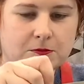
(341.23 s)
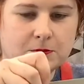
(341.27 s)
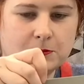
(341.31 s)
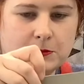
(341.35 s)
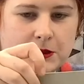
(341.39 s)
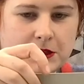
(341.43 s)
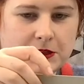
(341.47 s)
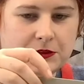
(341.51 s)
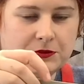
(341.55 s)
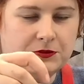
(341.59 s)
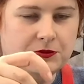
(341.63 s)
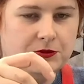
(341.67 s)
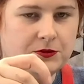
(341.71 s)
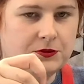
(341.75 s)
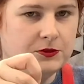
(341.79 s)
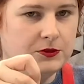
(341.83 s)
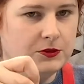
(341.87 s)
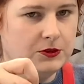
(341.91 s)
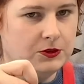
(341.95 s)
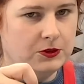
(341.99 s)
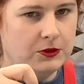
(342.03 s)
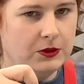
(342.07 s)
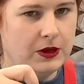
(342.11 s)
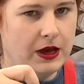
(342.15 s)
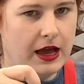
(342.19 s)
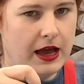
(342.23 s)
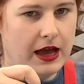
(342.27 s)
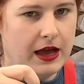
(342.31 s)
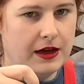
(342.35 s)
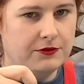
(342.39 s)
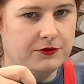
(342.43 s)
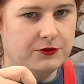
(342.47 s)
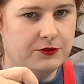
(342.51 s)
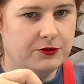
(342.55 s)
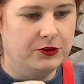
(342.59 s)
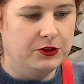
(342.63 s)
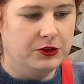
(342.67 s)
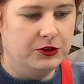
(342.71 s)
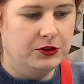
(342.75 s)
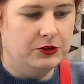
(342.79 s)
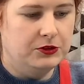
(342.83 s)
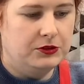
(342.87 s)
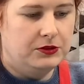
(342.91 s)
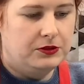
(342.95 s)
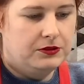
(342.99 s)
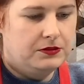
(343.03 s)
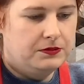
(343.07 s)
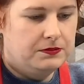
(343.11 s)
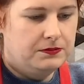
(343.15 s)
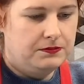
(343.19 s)
width you have for
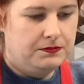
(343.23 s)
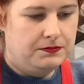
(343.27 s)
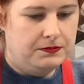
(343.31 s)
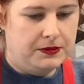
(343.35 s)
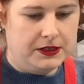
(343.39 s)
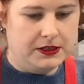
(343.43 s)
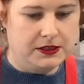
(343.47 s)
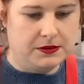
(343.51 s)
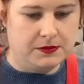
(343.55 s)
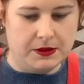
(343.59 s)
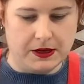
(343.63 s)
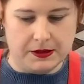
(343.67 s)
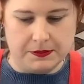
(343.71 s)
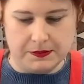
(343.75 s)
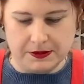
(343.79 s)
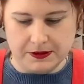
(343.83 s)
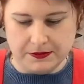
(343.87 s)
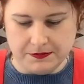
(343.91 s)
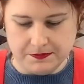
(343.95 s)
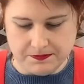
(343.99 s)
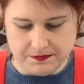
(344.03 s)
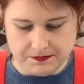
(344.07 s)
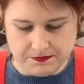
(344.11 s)
your piece of paper.